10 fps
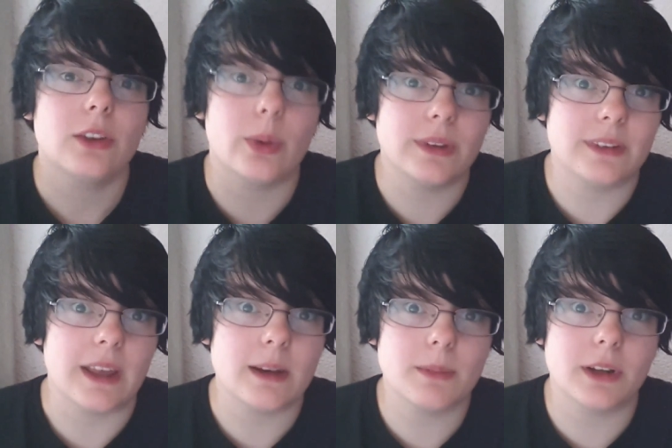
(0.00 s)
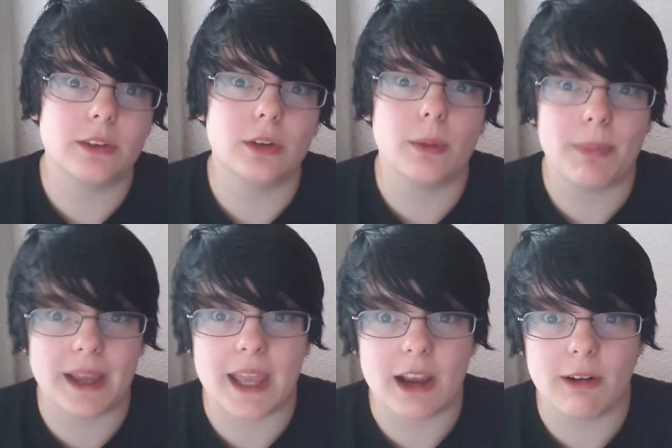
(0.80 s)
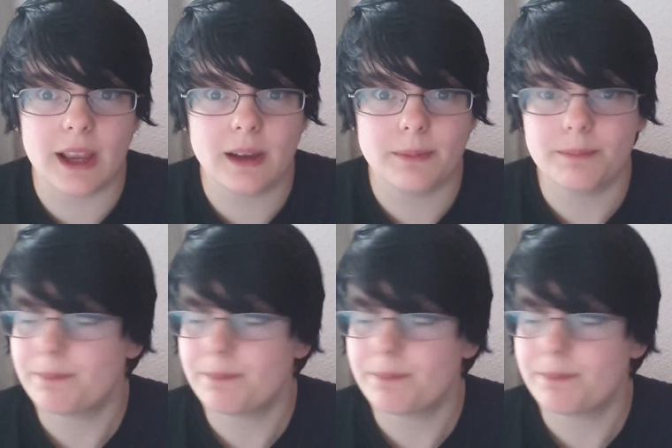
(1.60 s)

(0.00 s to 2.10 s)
So instead, I'm going to do it by area.